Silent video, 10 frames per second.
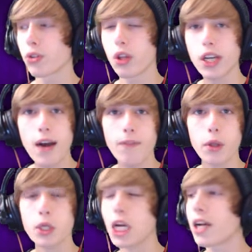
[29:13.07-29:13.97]
So look out for
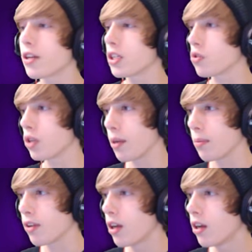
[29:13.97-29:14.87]
those shiny hunting
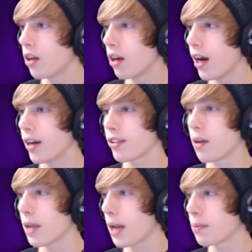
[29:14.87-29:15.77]
streams uh,
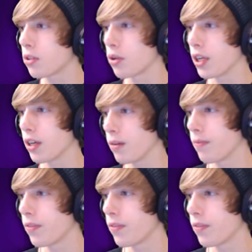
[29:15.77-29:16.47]
sometime soon here.